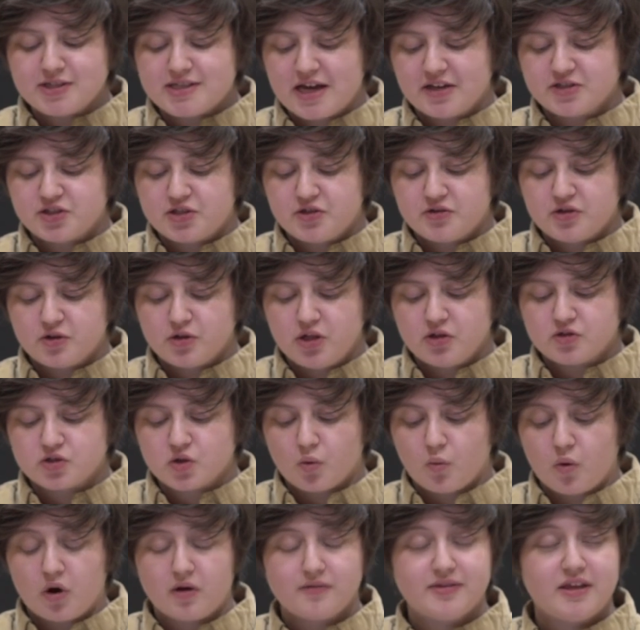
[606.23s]
tells you to use a
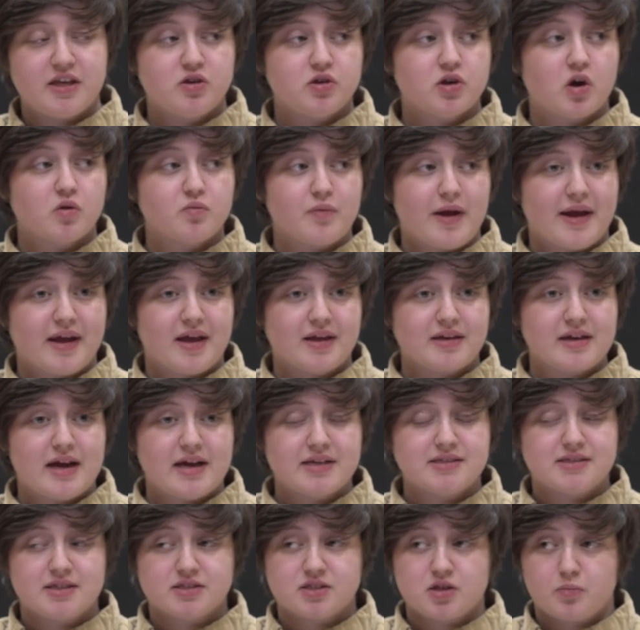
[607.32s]
word that you don't
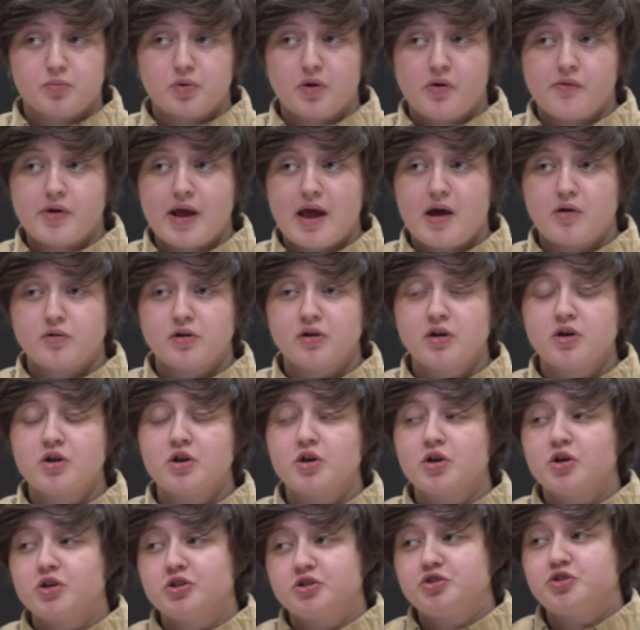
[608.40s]
recognize as their pronoun,
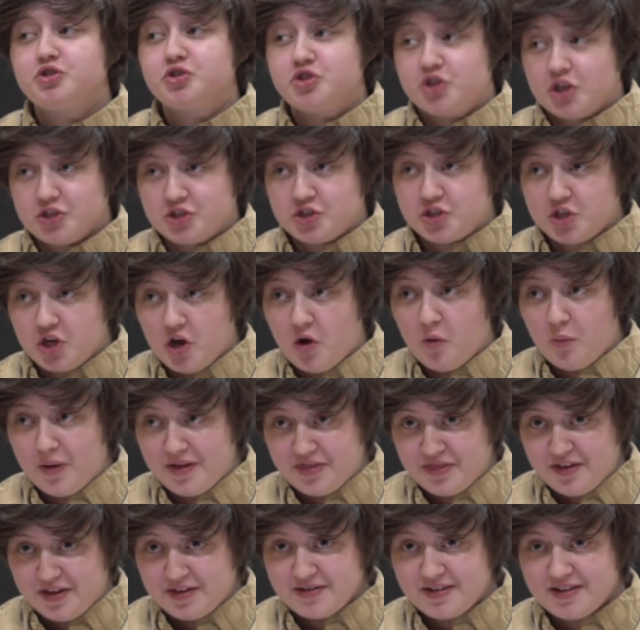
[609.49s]
just go
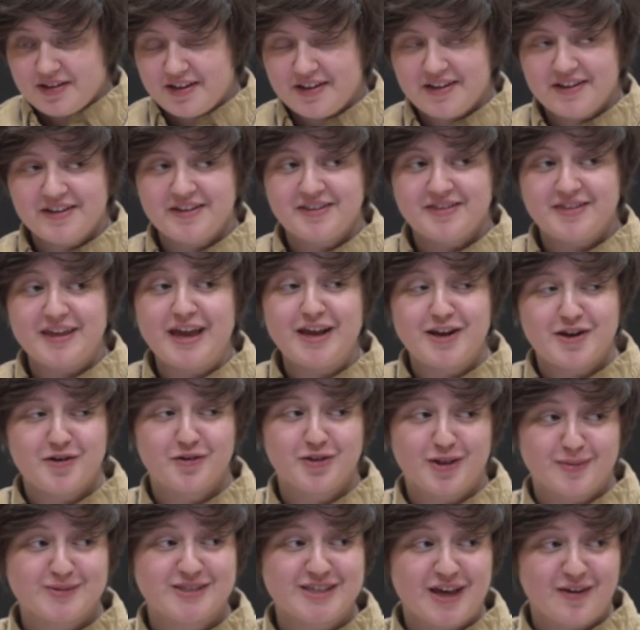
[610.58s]
with it. They know
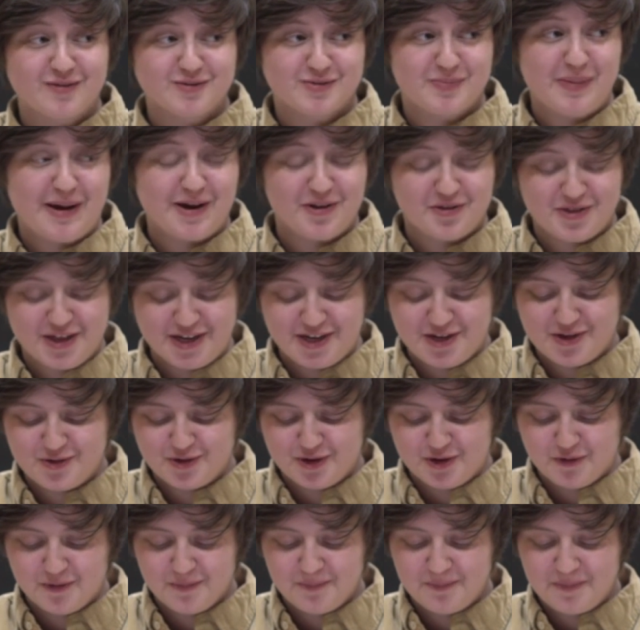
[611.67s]
themselves better than you
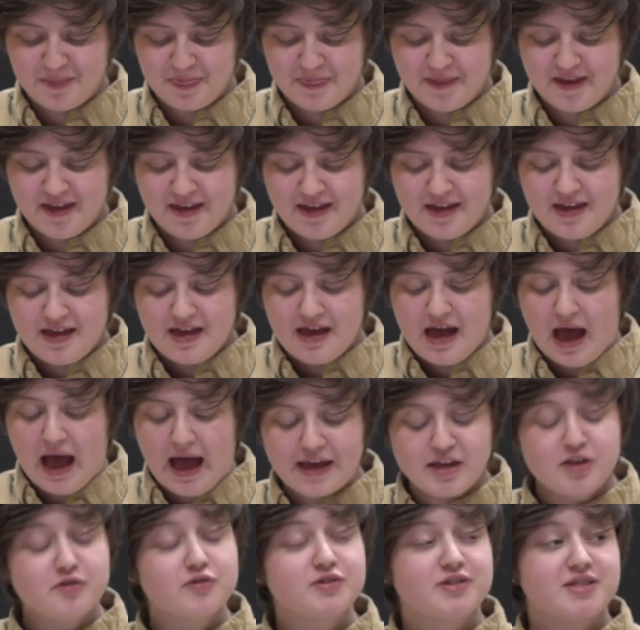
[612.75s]
do. I
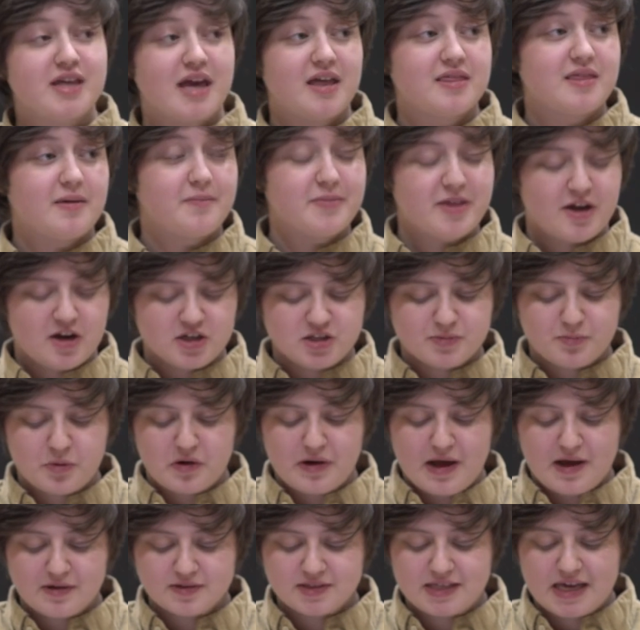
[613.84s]
use they, them, theirs
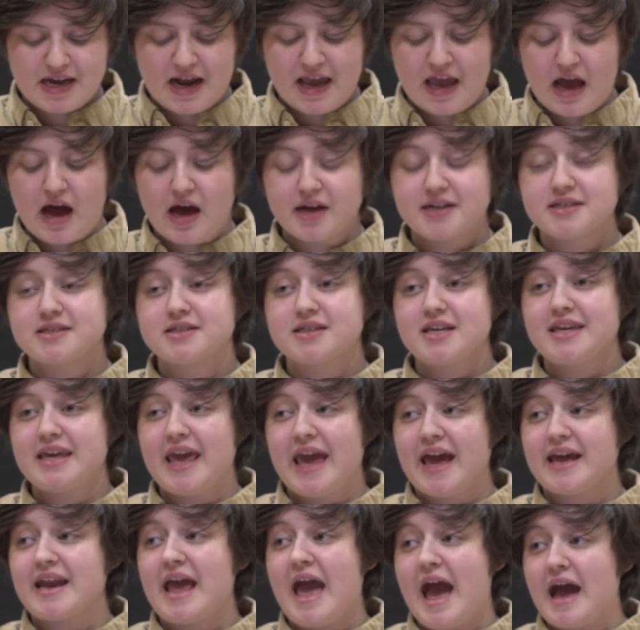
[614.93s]
pronouns, and I honestly
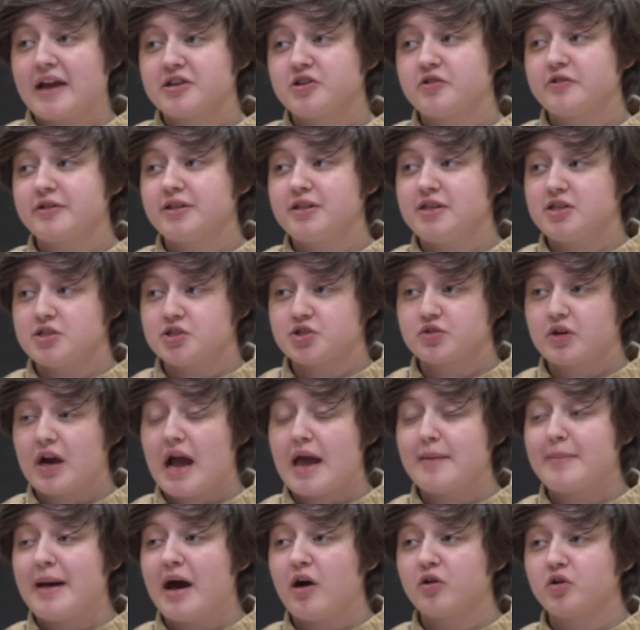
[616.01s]
can't accurately
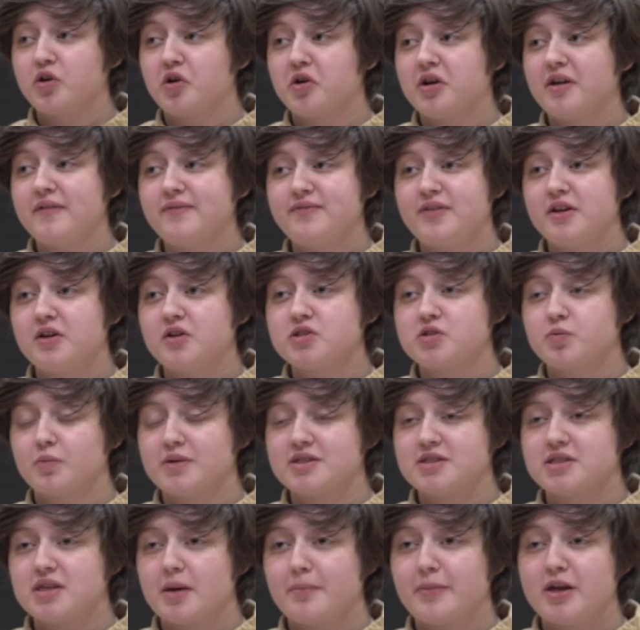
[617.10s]
describe how good it feels
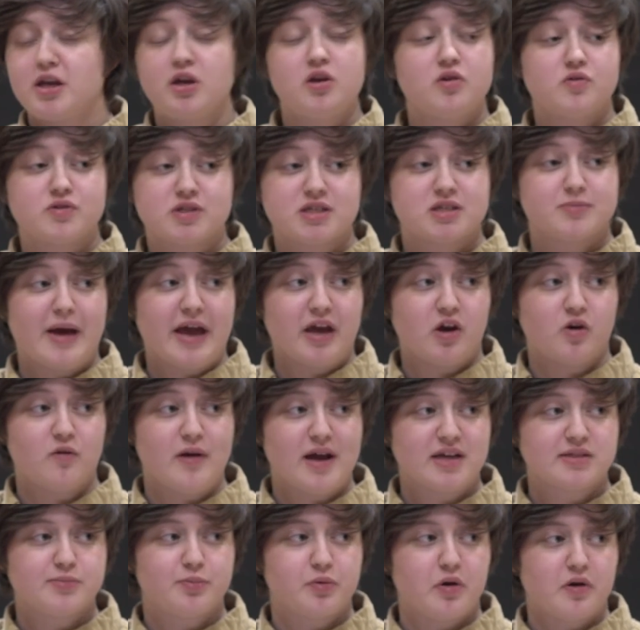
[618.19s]
when somebody uses my
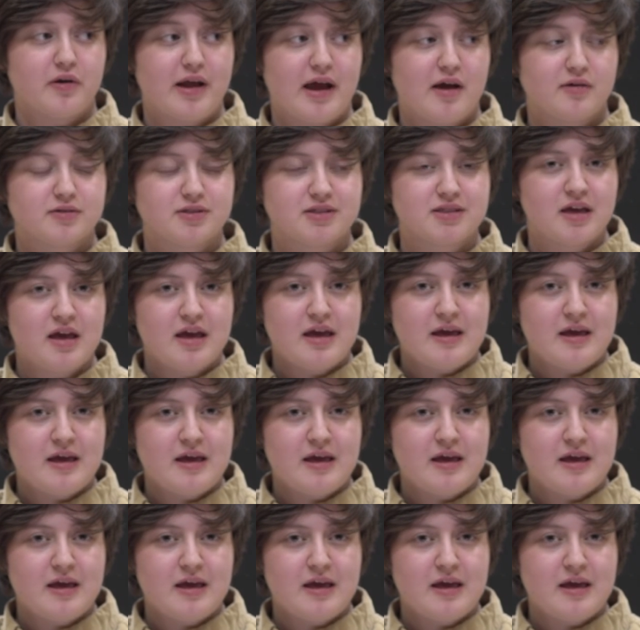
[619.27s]
correct pronouns.